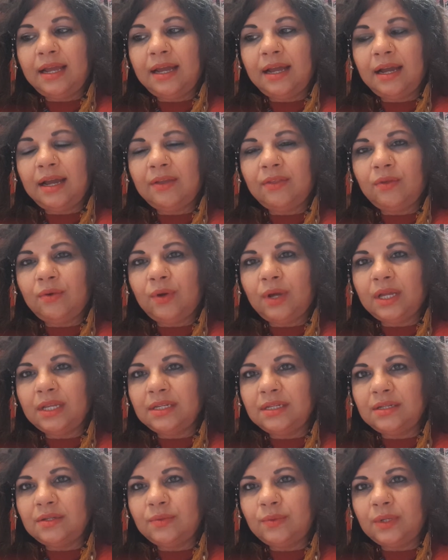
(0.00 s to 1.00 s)
I thought
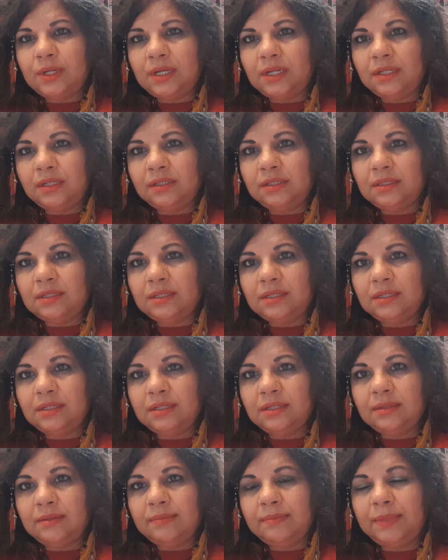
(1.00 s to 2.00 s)
underworld,
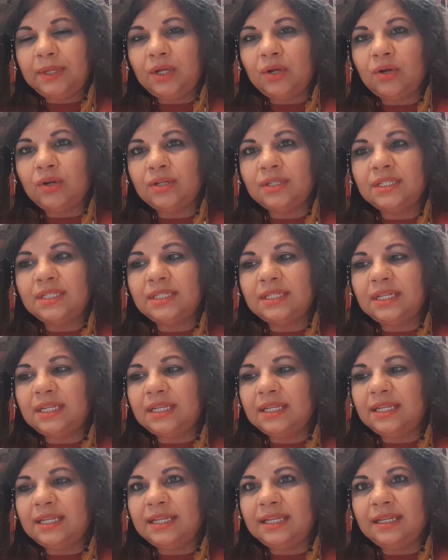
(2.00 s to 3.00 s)
because
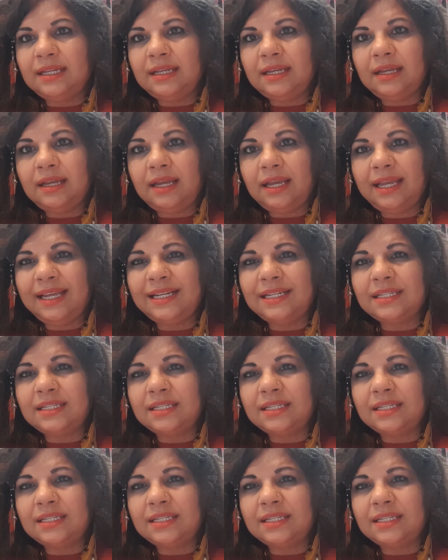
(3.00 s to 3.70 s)
it's